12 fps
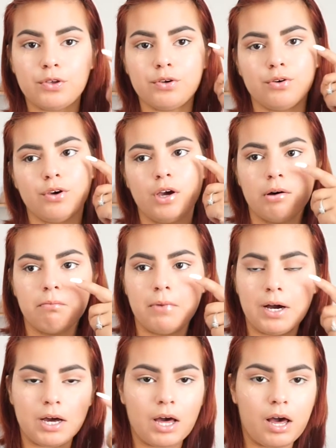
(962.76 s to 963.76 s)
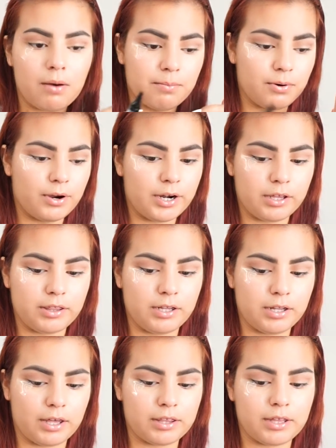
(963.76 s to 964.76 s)
you muck up or
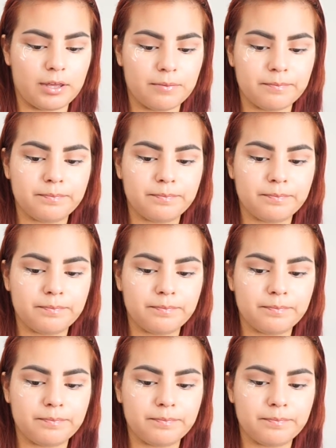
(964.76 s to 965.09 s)
anything like that.